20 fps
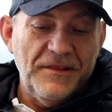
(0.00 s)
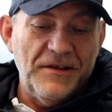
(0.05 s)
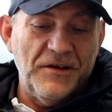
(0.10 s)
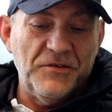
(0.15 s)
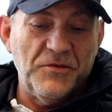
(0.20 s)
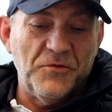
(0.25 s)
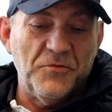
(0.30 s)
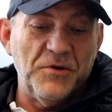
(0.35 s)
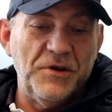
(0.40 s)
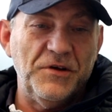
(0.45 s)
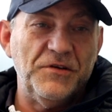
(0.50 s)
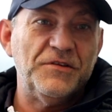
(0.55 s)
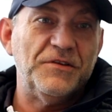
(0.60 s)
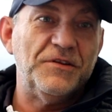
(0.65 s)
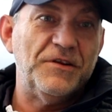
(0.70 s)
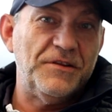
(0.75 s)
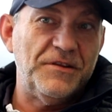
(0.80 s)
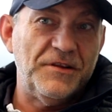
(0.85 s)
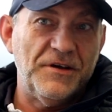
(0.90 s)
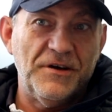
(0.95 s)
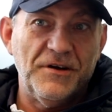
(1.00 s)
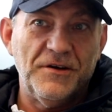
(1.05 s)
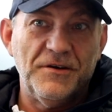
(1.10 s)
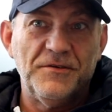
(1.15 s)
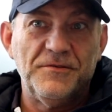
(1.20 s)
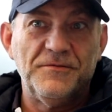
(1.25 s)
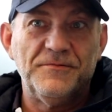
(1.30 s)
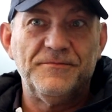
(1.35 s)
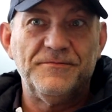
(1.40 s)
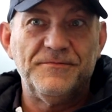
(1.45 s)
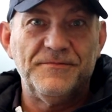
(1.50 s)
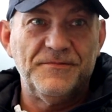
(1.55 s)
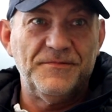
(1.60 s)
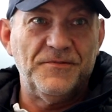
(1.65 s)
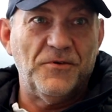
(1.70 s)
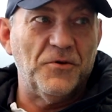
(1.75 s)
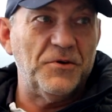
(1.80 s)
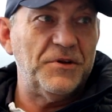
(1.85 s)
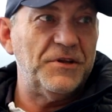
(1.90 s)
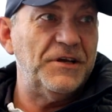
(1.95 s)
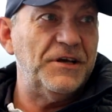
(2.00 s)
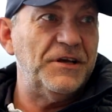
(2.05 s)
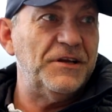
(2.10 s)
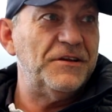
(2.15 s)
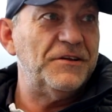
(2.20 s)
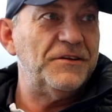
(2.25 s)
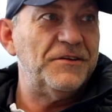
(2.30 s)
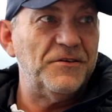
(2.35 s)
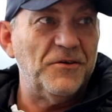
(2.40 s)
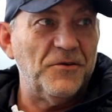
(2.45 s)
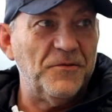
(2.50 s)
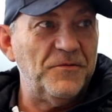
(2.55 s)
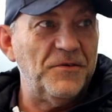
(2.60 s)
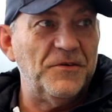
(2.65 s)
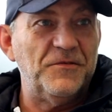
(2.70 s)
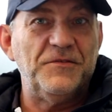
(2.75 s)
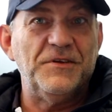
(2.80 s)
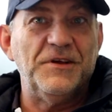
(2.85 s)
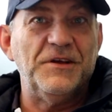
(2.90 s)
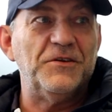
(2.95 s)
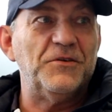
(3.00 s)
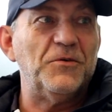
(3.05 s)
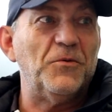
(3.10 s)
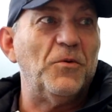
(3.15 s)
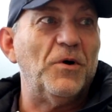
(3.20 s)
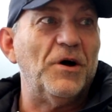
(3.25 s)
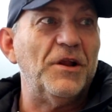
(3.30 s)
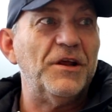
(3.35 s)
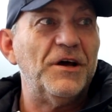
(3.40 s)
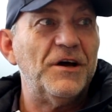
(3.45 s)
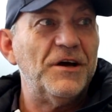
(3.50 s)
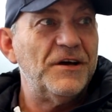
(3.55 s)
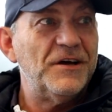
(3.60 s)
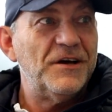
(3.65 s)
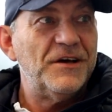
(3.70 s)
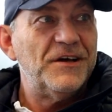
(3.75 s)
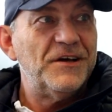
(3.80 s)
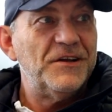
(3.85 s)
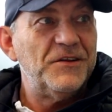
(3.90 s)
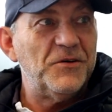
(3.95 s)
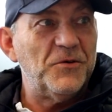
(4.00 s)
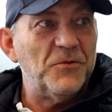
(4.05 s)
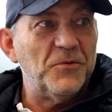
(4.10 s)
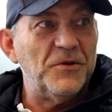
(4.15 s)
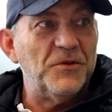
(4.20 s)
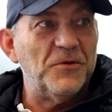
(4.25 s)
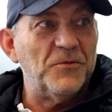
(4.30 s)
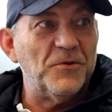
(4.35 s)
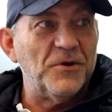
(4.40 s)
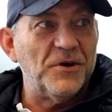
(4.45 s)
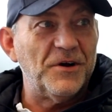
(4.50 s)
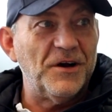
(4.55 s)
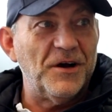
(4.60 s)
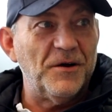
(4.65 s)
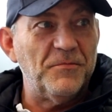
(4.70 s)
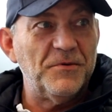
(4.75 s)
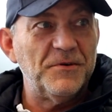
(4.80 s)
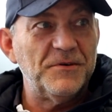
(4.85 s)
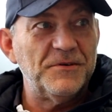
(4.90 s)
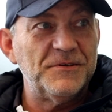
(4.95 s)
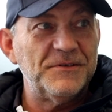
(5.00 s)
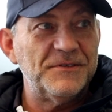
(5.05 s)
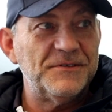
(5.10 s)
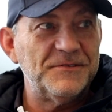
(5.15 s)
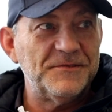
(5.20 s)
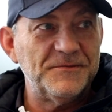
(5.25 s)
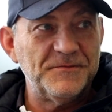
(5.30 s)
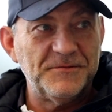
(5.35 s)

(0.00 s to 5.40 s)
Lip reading: there's a reason that they're 14 or 15 to 1 to win the World Cup. Yeah.